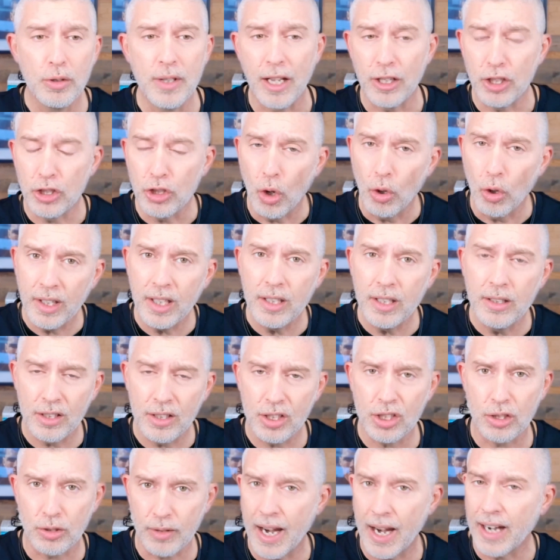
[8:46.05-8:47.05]
Now, you don't get
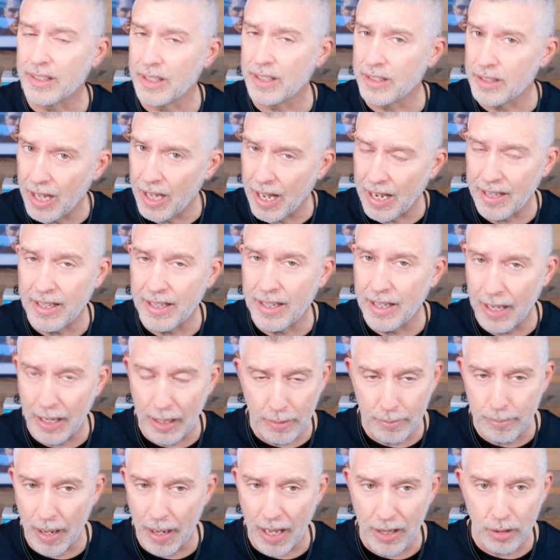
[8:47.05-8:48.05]
distracted.
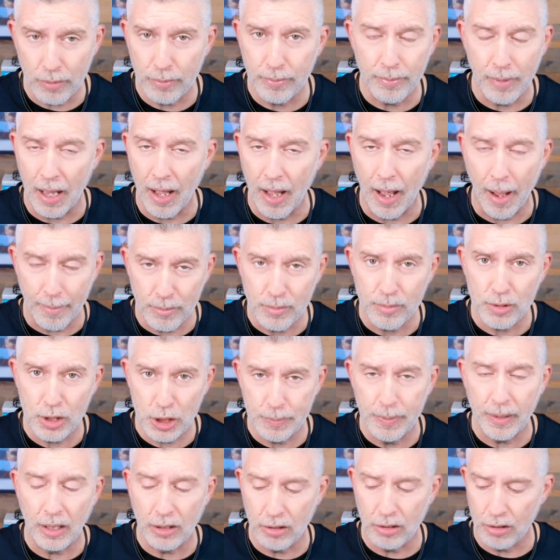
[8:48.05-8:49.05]
And I'm
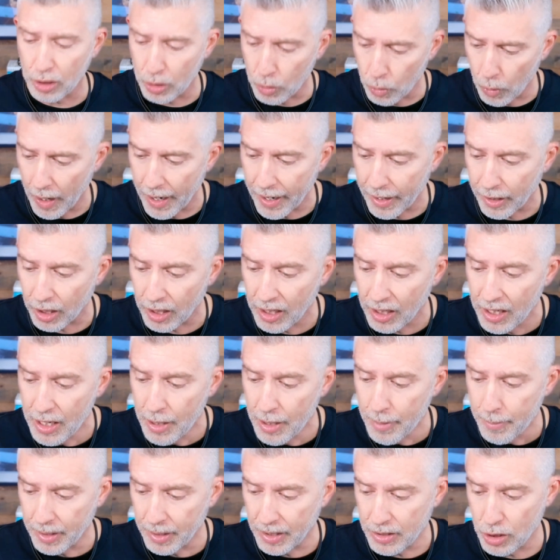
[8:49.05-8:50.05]
speaking to the choir
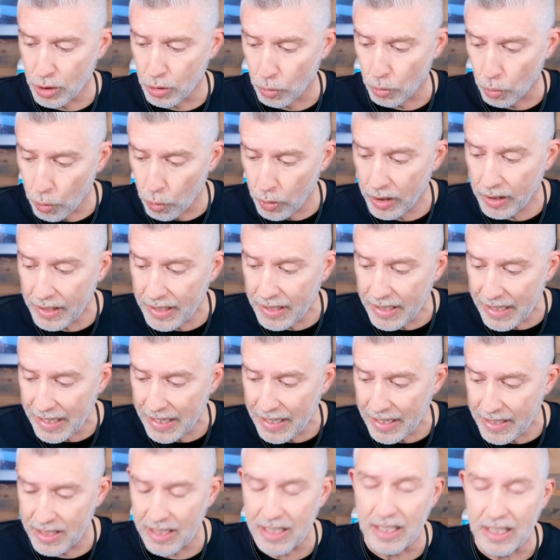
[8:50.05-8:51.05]
because it's really
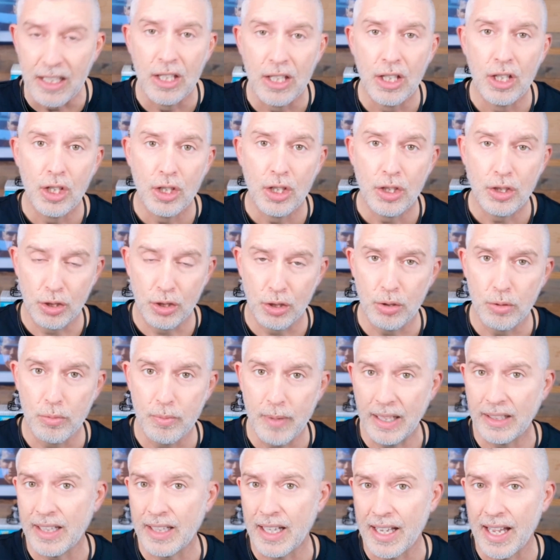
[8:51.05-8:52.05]
easy to
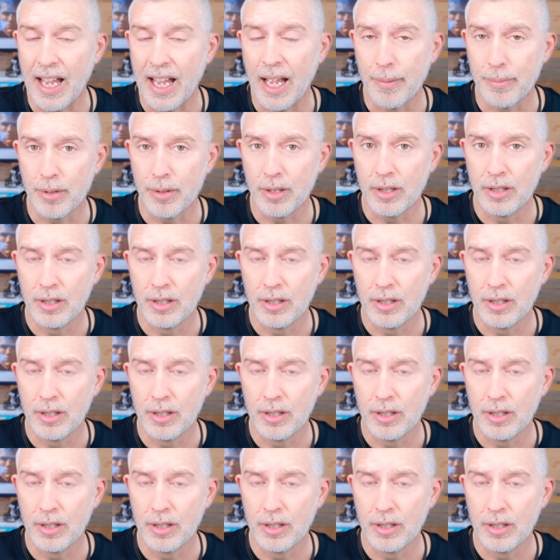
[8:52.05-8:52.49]
make that happen.